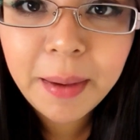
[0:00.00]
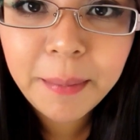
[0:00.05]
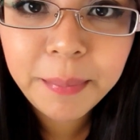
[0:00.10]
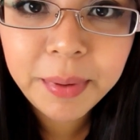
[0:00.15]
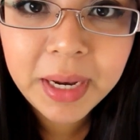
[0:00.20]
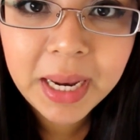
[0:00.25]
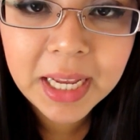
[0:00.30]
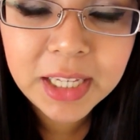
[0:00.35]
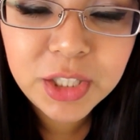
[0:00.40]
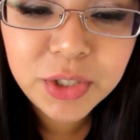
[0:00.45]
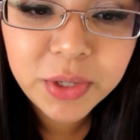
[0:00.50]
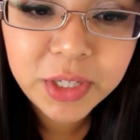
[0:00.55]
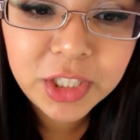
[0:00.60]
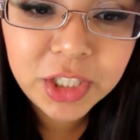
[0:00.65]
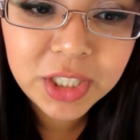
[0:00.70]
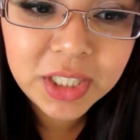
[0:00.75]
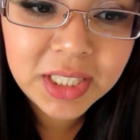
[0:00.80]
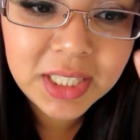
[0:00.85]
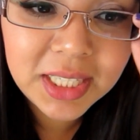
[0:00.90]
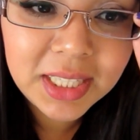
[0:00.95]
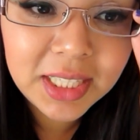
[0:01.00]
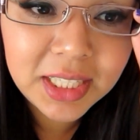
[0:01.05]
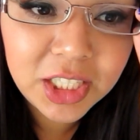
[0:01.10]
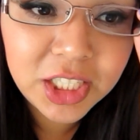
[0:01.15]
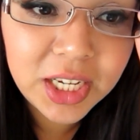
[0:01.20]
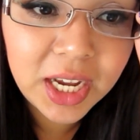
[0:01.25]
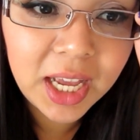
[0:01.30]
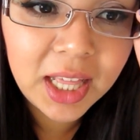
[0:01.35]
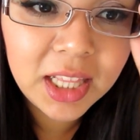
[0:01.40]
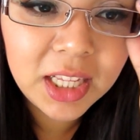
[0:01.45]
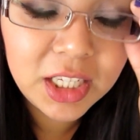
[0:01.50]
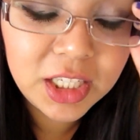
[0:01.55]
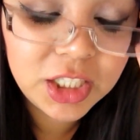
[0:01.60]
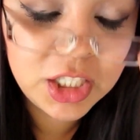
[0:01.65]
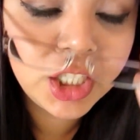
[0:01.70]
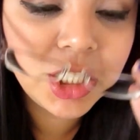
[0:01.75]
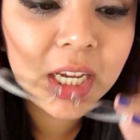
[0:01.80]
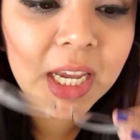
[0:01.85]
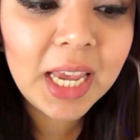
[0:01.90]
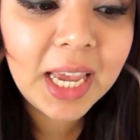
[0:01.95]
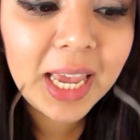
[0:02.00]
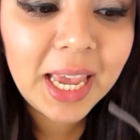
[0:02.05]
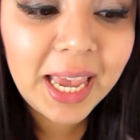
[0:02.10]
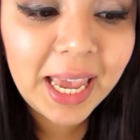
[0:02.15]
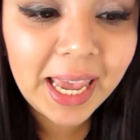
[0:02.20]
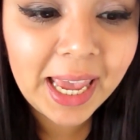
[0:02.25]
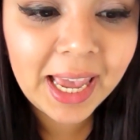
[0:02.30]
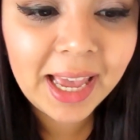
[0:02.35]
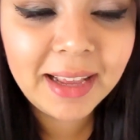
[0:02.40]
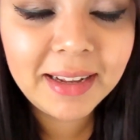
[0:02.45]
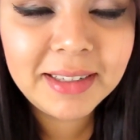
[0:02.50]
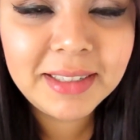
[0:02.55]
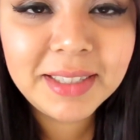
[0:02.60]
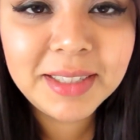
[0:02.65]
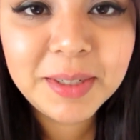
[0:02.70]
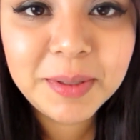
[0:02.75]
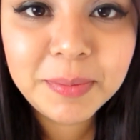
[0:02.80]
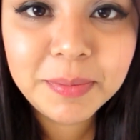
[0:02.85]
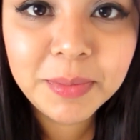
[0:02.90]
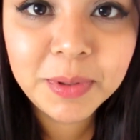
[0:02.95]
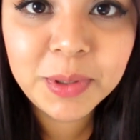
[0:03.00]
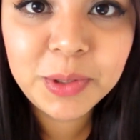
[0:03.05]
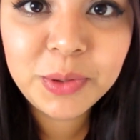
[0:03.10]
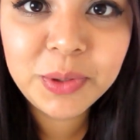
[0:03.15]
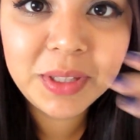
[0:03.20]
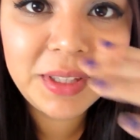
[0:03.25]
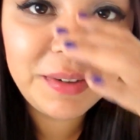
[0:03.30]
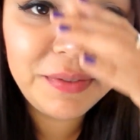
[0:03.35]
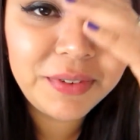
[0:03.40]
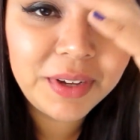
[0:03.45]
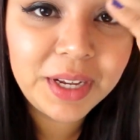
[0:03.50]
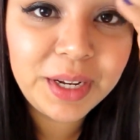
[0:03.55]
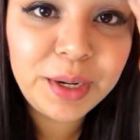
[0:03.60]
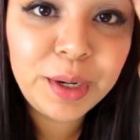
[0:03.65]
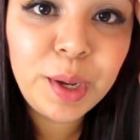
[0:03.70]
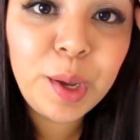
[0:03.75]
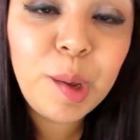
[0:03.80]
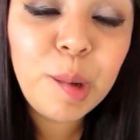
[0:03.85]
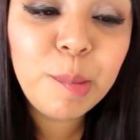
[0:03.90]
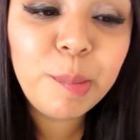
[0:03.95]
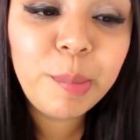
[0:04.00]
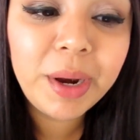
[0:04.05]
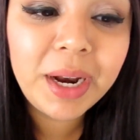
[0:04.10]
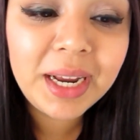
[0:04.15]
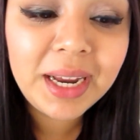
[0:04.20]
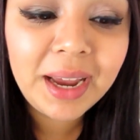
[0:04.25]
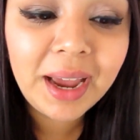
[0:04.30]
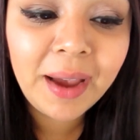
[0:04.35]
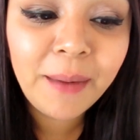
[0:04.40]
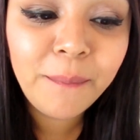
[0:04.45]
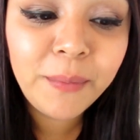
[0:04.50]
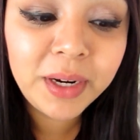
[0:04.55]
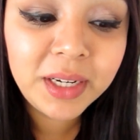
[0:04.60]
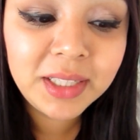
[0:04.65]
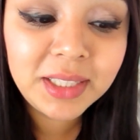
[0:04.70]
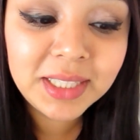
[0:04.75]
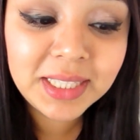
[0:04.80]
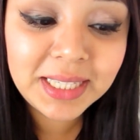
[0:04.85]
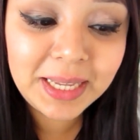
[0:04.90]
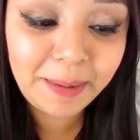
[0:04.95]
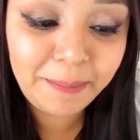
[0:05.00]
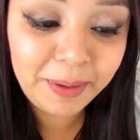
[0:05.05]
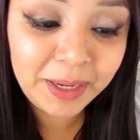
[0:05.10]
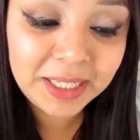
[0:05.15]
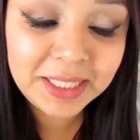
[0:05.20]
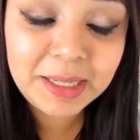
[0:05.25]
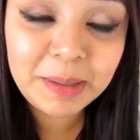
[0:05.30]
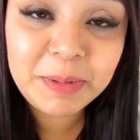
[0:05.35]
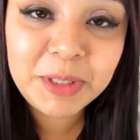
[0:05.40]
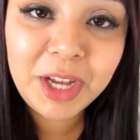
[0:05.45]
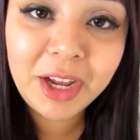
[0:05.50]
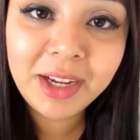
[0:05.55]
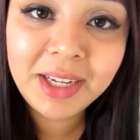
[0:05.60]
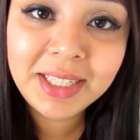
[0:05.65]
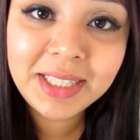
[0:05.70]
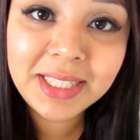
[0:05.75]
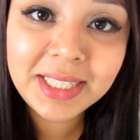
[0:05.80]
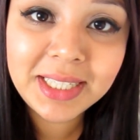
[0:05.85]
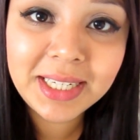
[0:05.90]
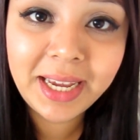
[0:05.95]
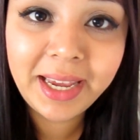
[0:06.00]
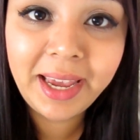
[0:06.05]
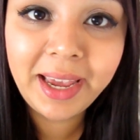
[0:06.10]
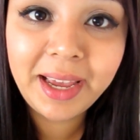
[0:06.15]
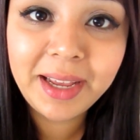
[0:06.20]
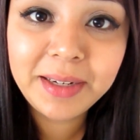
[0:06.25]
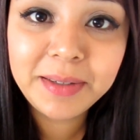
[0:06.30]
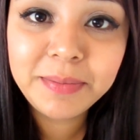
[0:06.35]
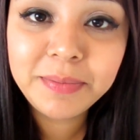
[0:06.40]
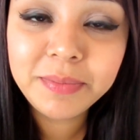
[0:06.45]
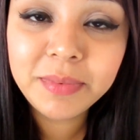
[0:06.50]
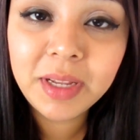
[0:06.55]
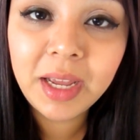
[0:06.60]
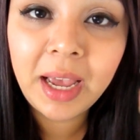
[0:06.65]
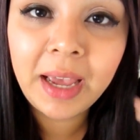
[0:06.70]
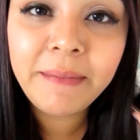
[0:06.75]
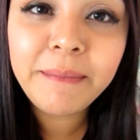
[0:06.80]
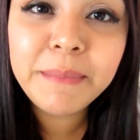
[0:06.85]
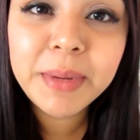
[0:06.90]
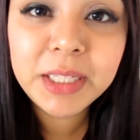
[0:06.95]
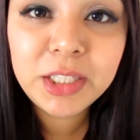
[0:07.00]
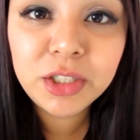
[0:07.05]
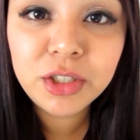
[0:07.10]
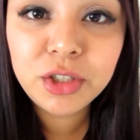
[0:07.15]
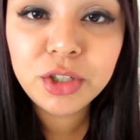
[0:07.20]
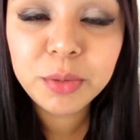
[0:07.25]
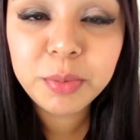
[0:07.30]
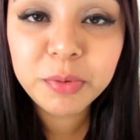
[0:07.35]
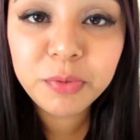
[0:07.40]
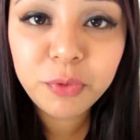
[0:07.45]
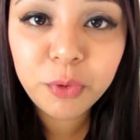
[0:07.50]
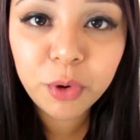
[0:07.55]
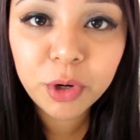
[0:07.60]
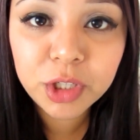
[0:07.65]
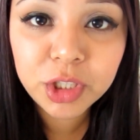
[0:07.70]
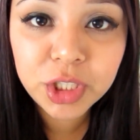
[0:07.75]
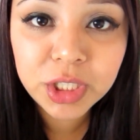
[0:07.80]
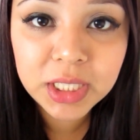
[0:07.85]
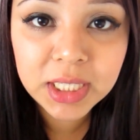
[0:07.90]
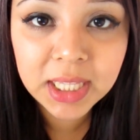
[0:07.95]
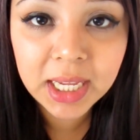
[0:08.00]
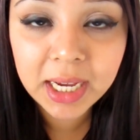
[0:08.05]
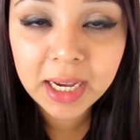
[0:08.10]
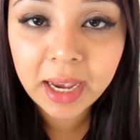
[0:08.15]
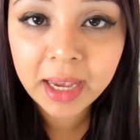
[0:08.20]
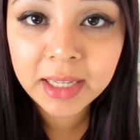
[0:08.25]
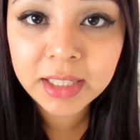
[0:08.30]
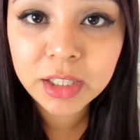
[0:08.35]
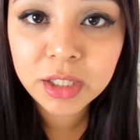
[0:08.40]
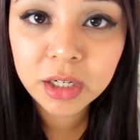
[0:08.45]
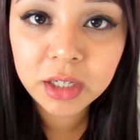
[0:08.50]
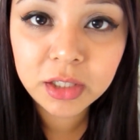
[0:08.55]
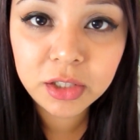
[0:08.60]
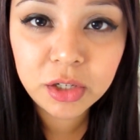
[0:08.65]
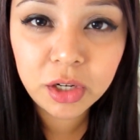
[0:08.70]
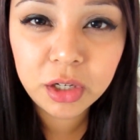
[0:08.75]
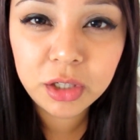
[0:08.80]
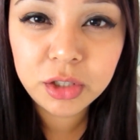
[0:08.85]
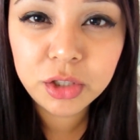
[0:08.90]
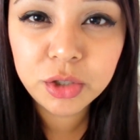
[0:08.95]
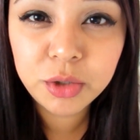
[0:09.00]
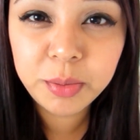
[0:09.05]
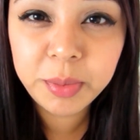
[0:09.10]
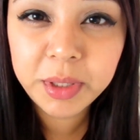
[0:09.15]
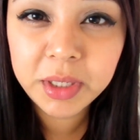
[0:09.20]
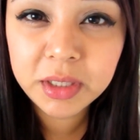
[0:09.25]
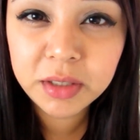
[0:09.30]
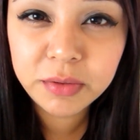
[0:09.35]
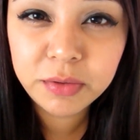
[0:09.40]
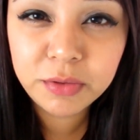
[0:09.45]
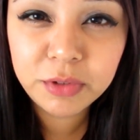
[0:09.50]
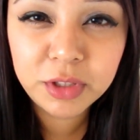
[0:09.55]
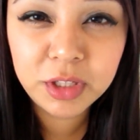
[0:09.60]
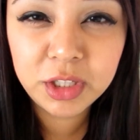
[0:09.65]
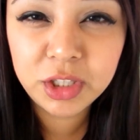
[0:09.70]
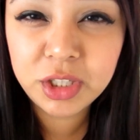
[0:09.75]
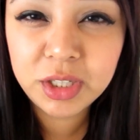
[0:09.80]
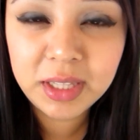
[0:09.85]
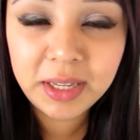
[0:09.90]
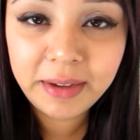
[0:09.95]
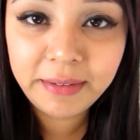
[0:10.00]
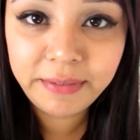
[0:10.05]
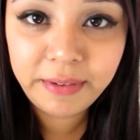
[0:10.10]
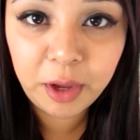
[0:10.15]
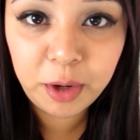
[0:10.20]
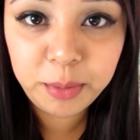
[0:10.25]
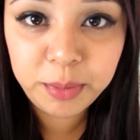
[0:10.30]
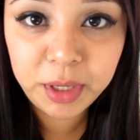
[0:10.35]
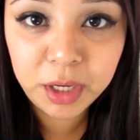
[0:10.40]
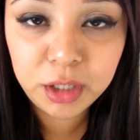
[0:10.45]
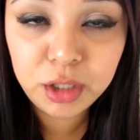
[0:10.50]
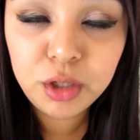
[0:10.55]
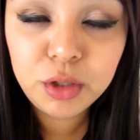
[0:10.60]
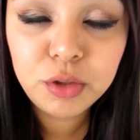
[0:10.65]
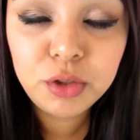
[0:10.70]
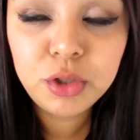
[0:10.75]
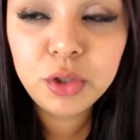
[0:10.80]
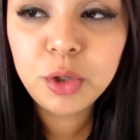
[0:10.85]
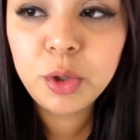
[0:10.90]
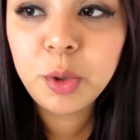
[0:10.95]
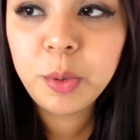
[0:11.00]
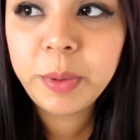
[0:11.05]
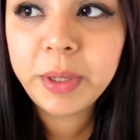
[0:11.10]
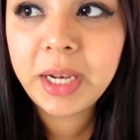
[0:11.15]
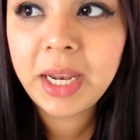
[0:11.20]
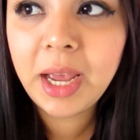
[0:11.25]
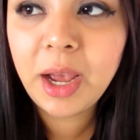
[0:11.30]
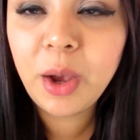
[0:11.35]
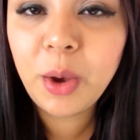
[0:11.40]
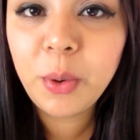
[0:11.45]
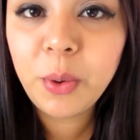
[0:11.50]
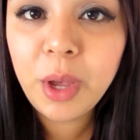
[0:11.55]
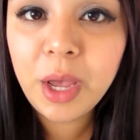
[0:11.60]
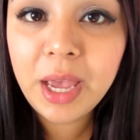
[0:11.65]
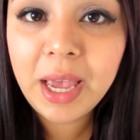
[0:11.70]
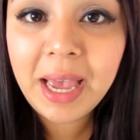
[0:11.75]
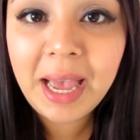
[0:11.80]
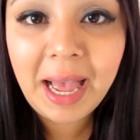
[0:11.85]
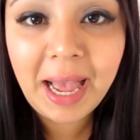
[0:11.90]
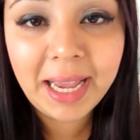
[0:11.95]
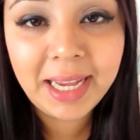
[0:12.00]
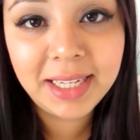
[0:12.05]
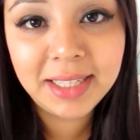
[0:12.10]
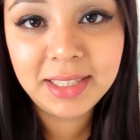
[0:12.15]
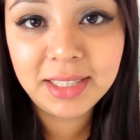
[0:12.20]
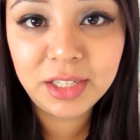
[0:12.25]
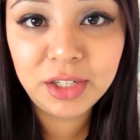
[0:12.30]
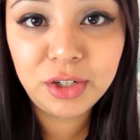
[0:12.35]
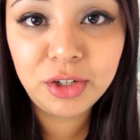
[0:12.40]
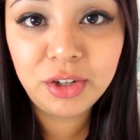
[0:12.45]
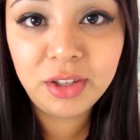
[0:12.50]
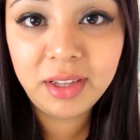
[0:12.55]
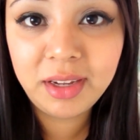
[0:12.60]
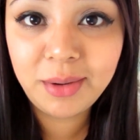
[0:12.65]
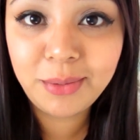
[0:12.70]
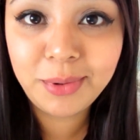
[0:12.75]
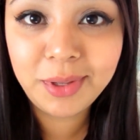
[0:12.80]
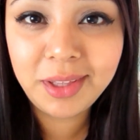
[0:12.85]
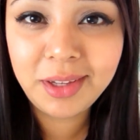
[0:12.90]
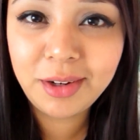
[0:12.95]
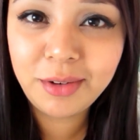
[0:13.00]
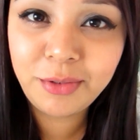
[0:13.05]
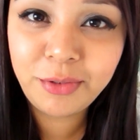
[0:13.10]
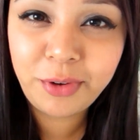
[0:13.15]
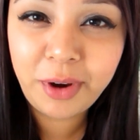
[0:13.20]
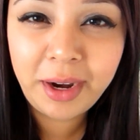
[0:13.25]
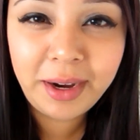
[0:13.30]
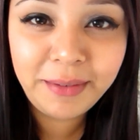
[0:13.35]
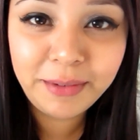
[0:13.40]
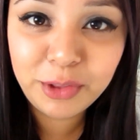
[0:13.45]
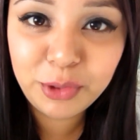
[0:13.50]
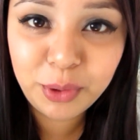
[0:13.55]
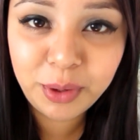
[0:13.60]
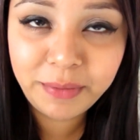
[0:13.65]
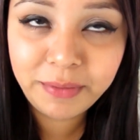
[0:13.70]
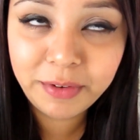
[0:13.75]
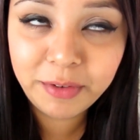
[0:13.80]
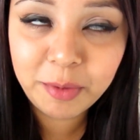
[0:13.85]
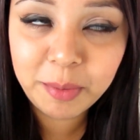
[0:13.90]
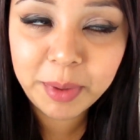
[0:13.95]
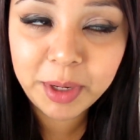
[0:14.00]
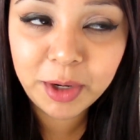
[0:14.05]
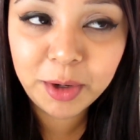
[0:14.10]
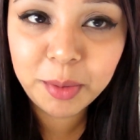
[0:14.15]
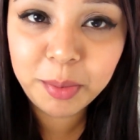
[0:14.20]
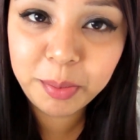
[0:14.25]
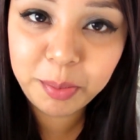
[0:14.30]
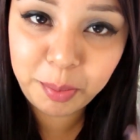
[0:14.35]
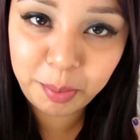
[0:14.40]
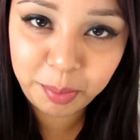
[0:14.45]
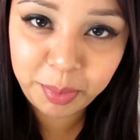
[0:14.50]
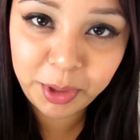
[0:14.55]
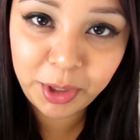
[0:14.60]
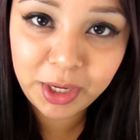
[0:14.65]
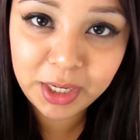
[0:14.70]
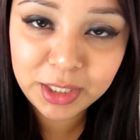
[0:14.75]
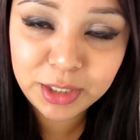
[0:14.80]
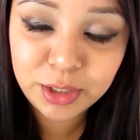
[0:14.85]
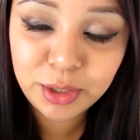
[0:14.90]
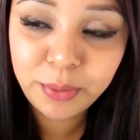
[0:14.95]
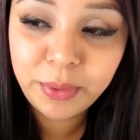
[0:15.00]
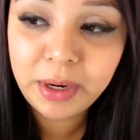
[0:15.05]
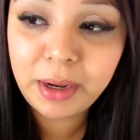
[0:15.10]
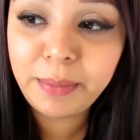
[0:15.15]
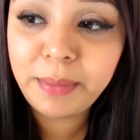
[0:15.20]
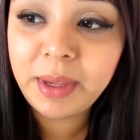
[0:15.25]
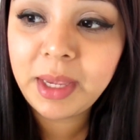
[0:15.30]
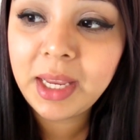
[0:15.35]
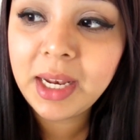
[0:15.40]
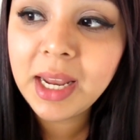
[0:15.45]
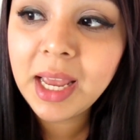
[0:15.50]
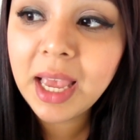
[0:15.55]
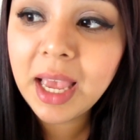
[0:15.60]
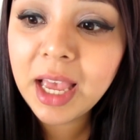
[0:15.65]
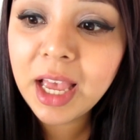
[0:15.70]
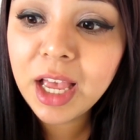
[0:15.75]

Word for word: But yeah, so I just did the challenge, and it was really fun. But I, I wanted to say, because I'm talking to Diane, I mentioned her before, she like, I started talking to her because of, she like found me on YouTube, and now I consider her like a really good friend, even though I've never met her, but you guys know what I mean.